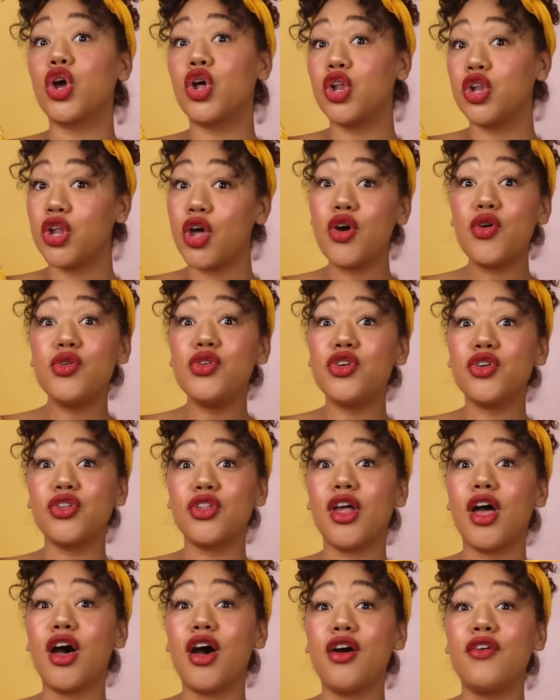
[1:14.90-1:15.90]
clone
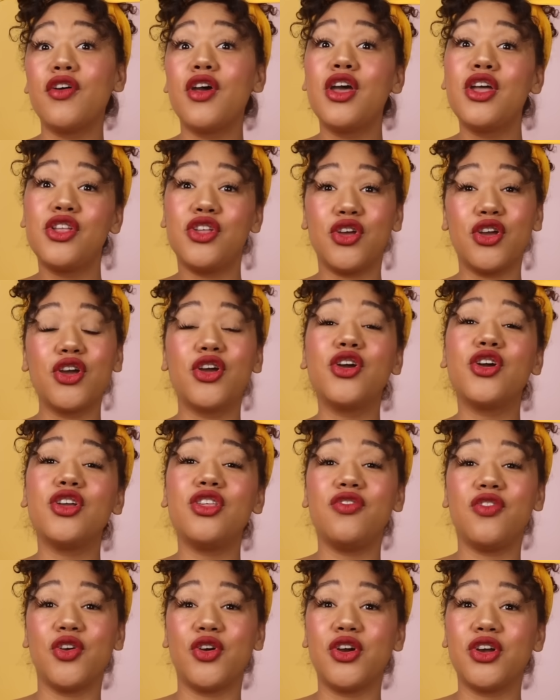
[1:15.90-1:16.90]
yourself to encourage
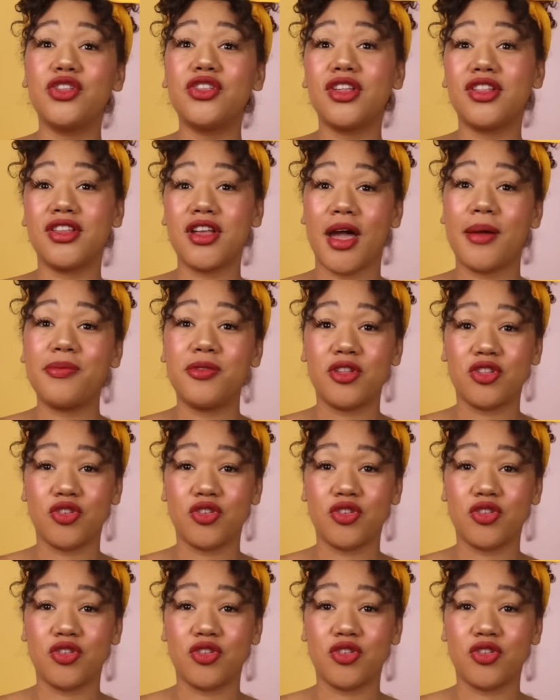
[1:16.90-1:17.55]
viewers to stop the